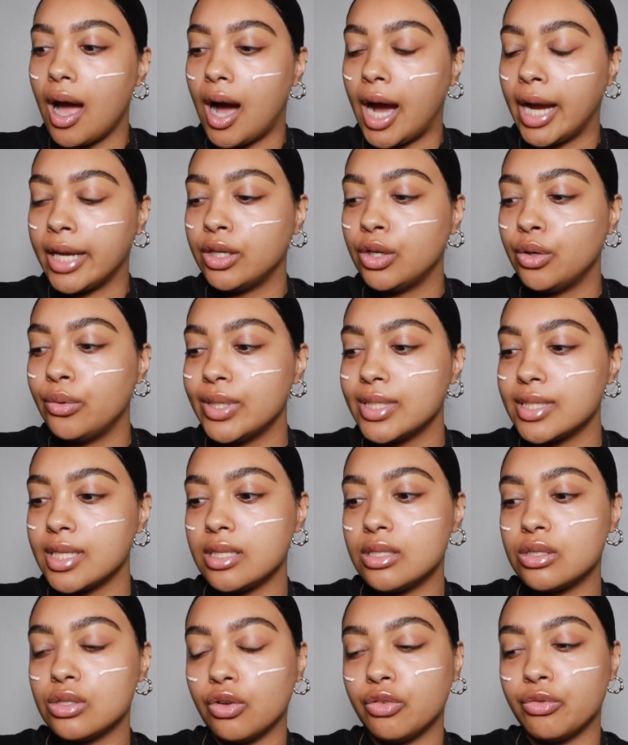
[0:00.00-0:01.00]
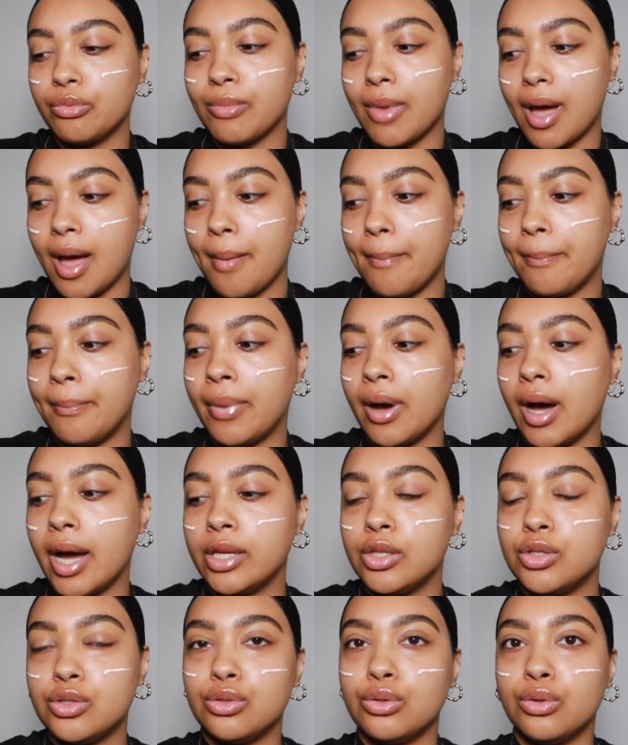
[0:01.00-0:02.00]
I know it says soft matte, but
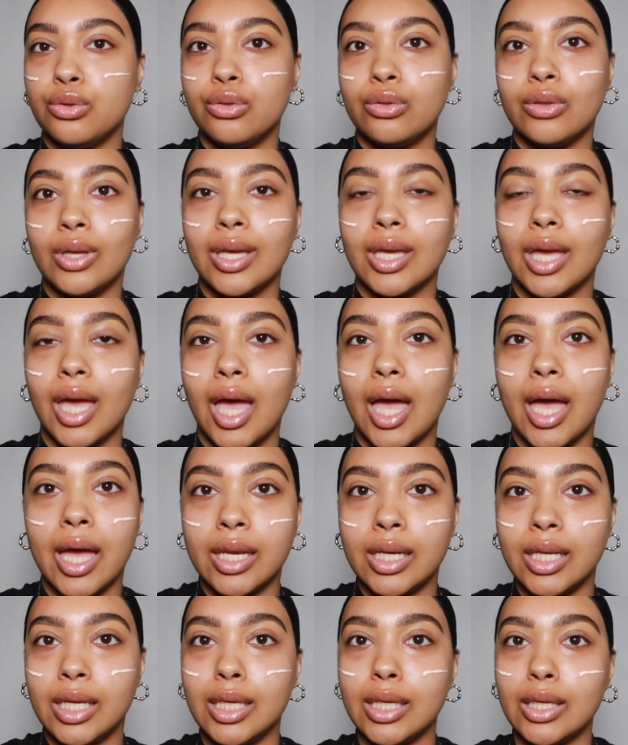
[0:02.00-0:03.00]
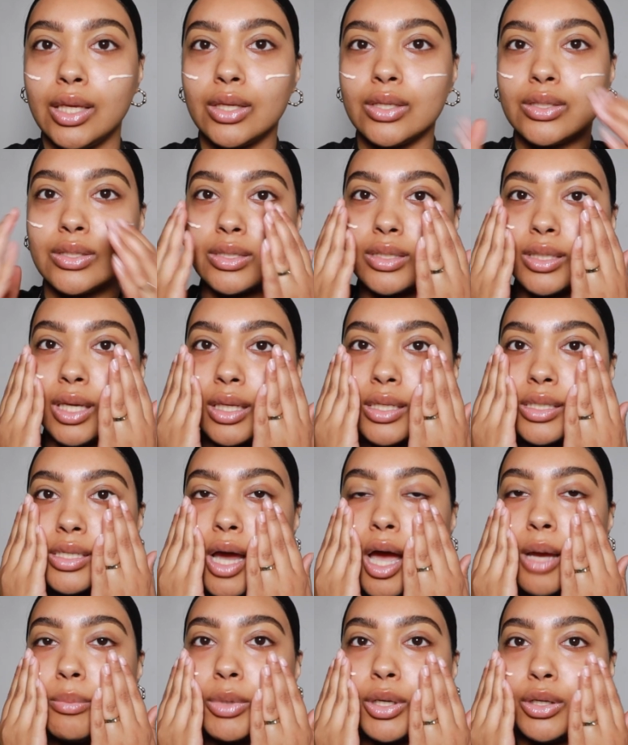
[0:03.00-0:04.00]
I do think any skin
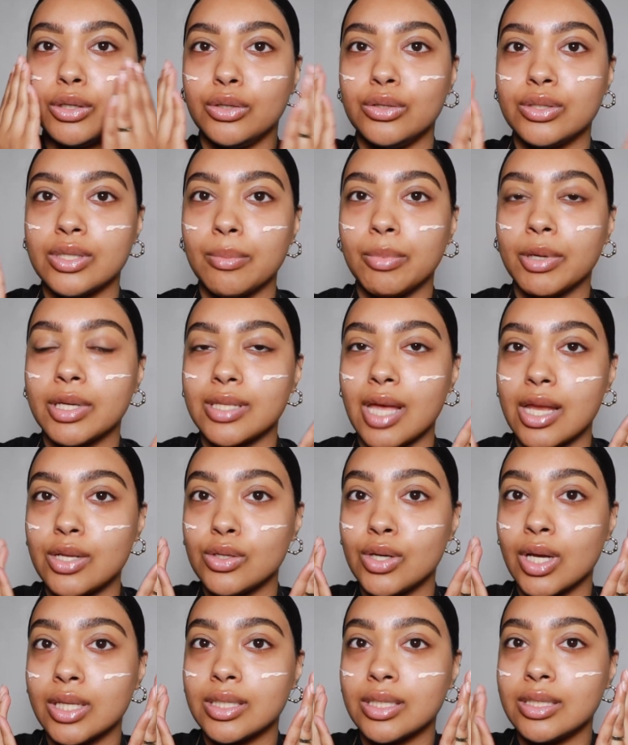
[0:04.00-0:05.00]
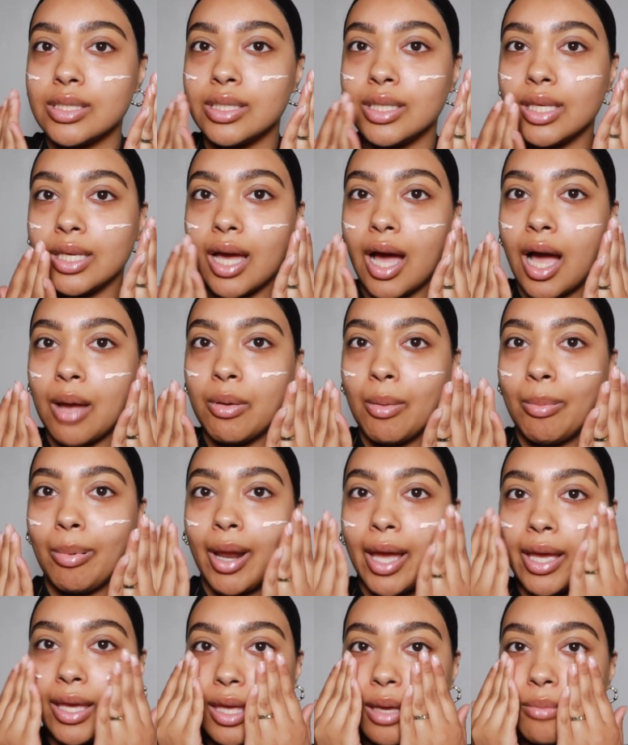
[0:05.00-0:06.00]
type can use it, because as you guys can see, I'm
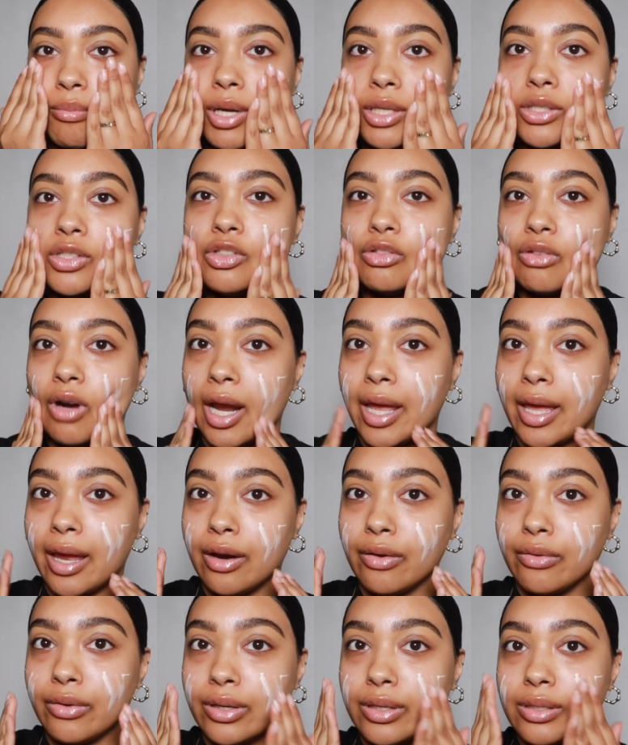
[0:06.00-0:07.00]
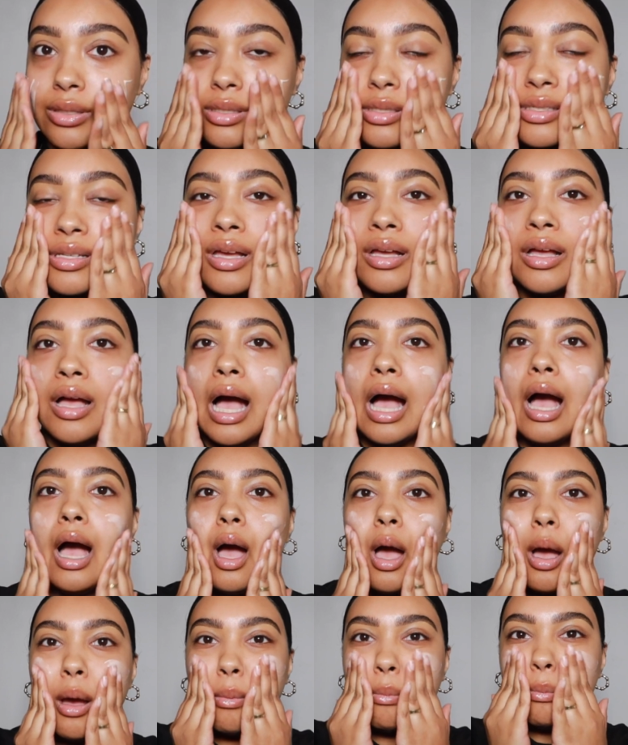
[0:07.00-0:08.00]
applying it in my dry areas.
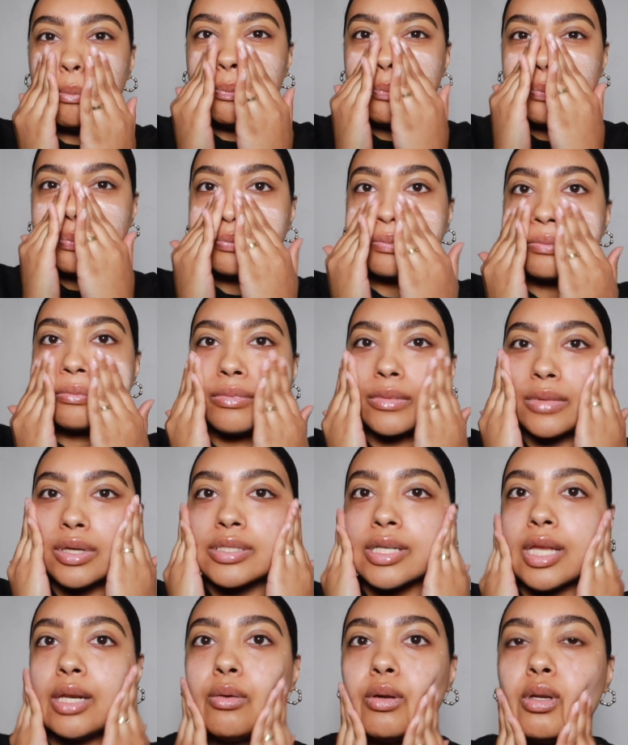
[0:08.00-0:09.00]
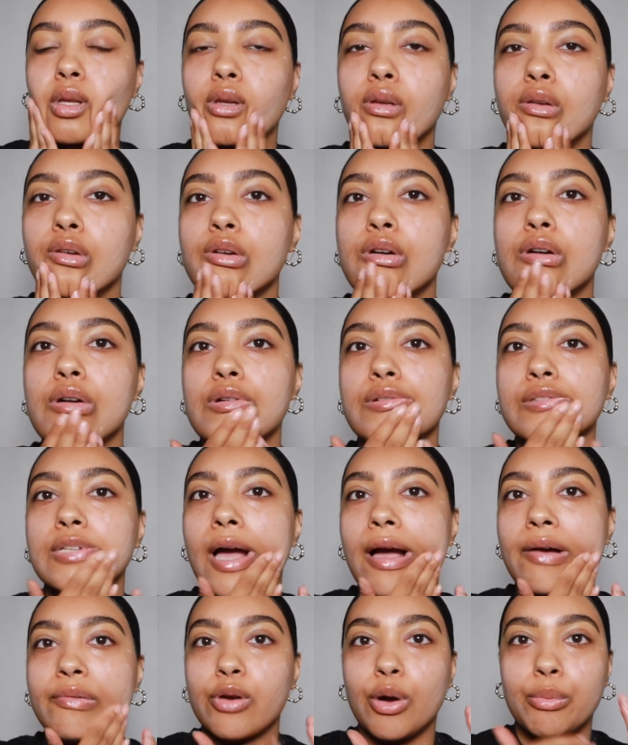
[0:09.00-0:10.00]
So anyone who knows, I
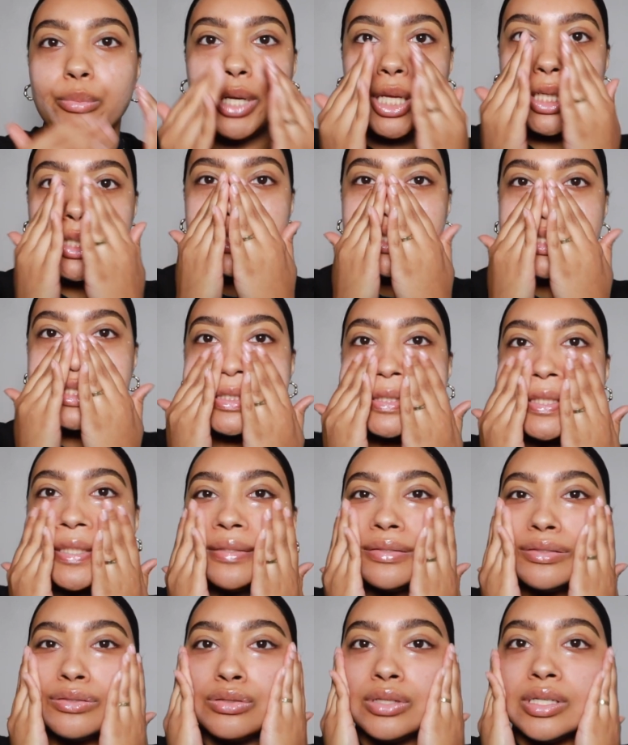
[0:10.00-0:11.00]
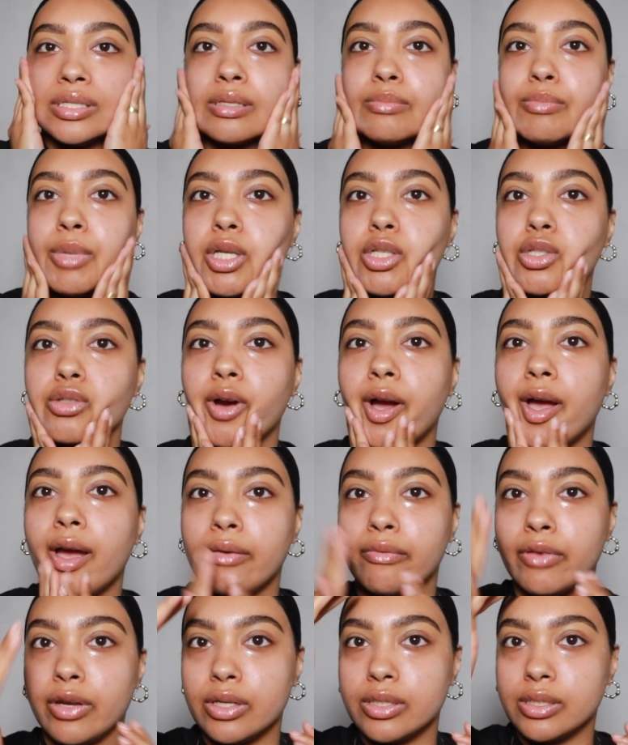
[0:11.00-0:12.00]
have combination skin, so these are my dry
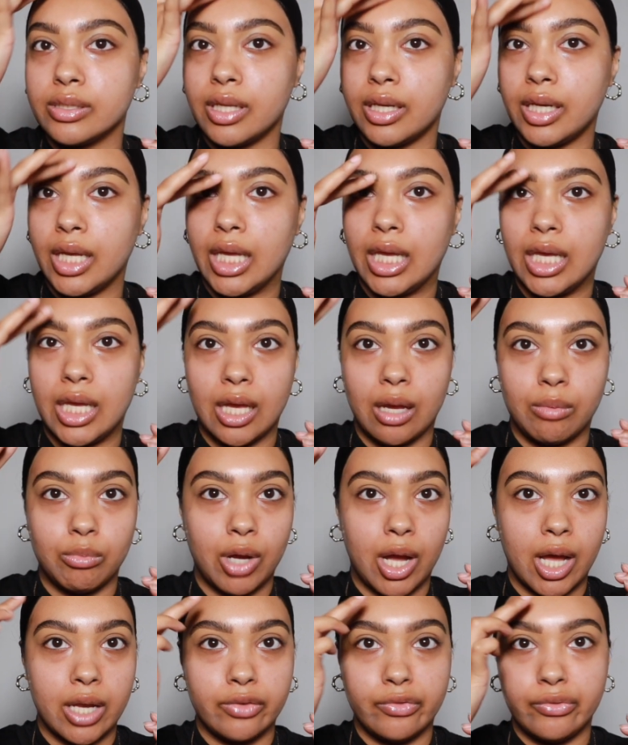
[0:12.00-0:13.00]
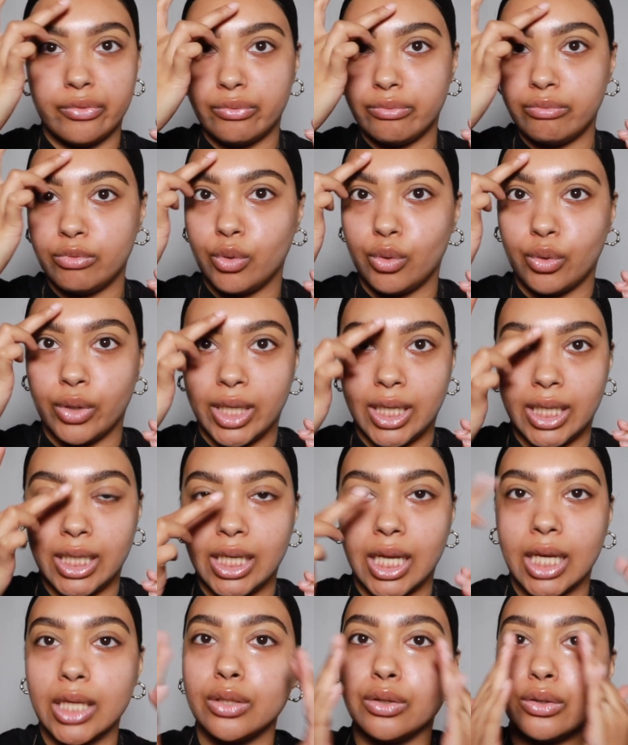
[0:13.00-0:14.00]
areas, and then here I'm kind of oily,
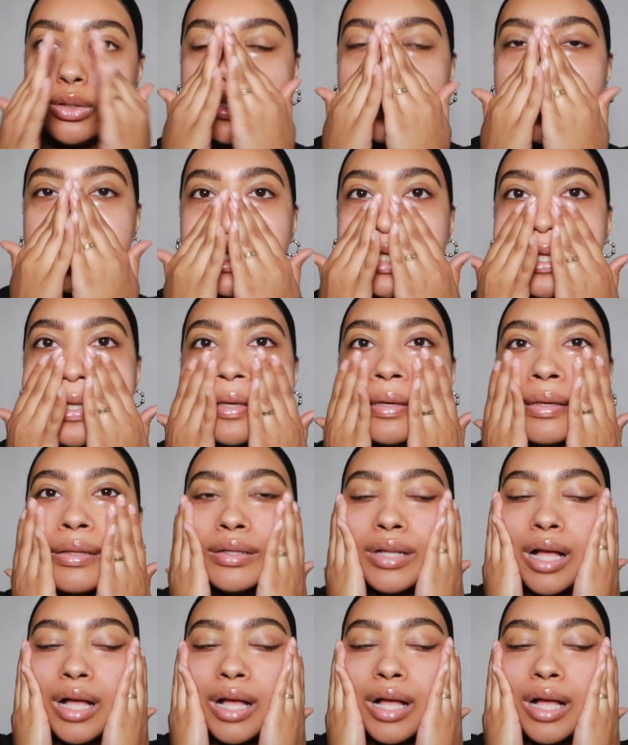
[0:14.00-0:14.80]
like you can see.